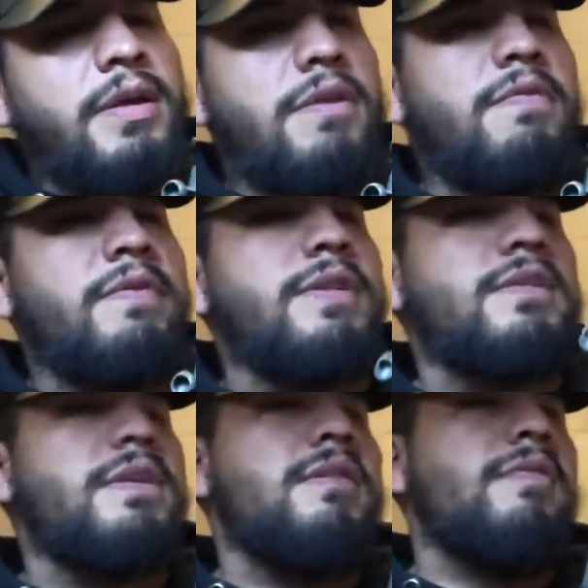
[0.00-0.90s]
I know when they
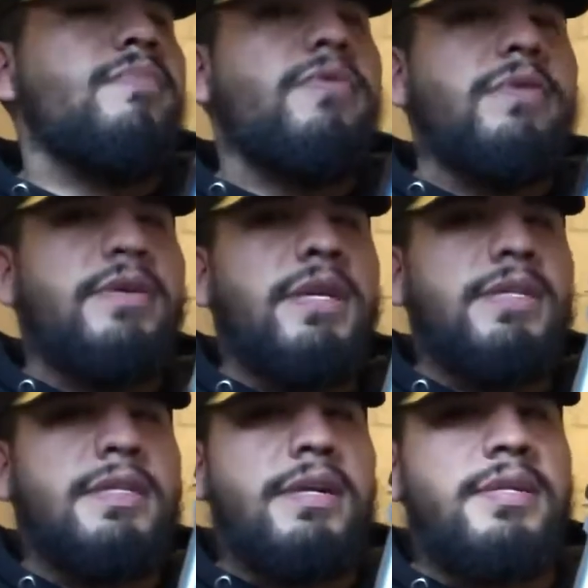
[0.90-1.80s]
started importing
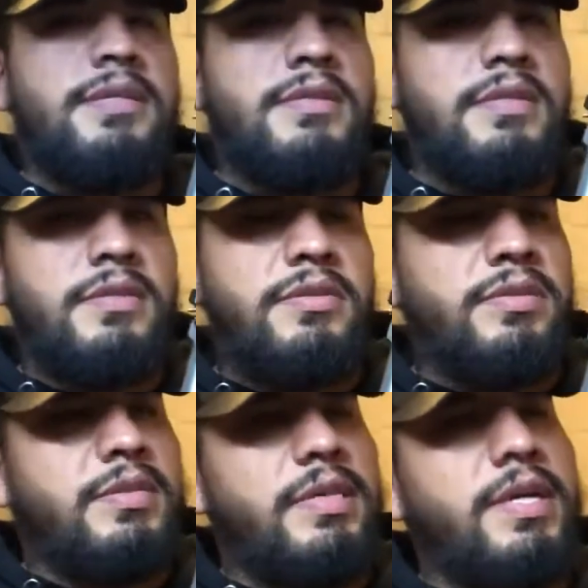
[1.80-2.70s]
SKSs into the
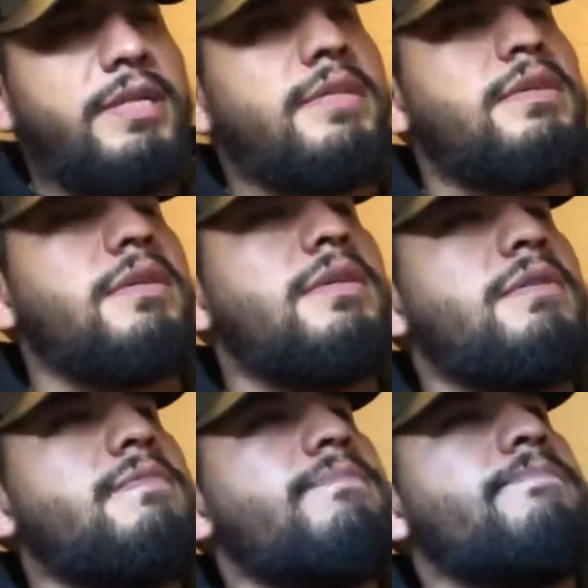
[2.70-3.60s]
States,
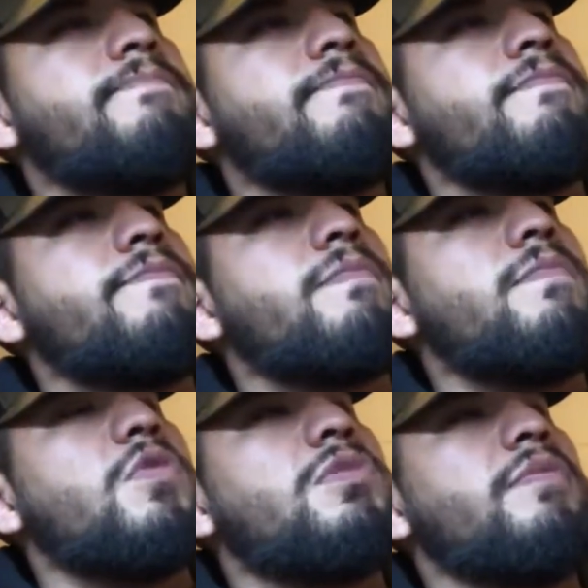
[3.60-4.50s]
um,
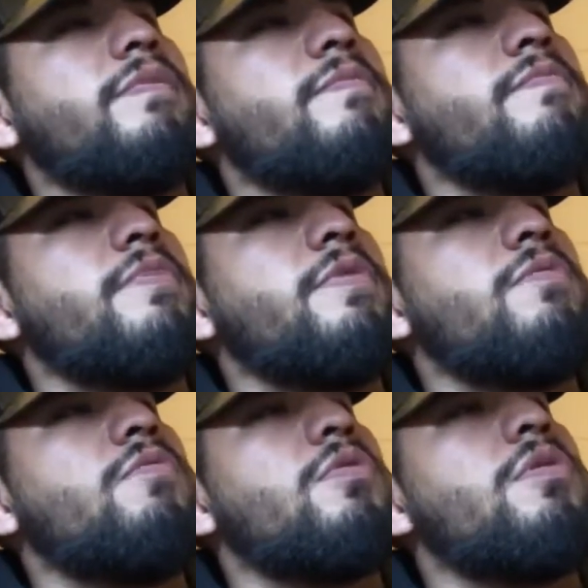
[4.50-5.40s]
most of them, you know,
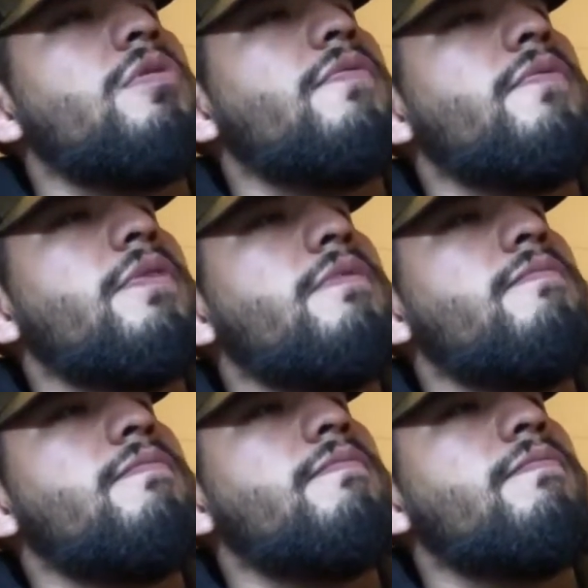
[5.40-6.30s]
were
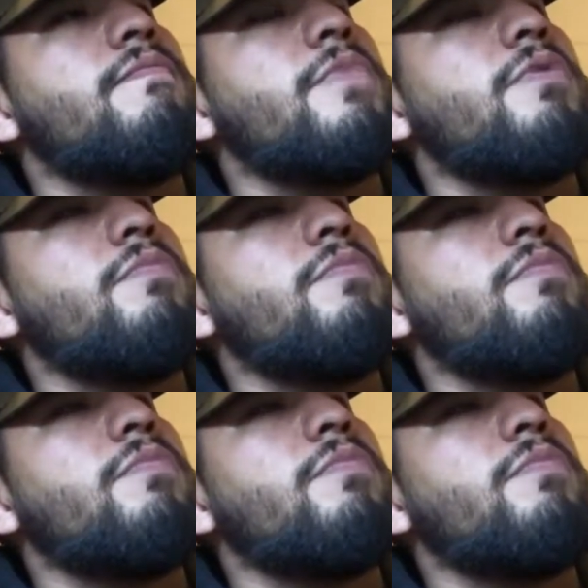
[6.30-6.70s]
from, you know,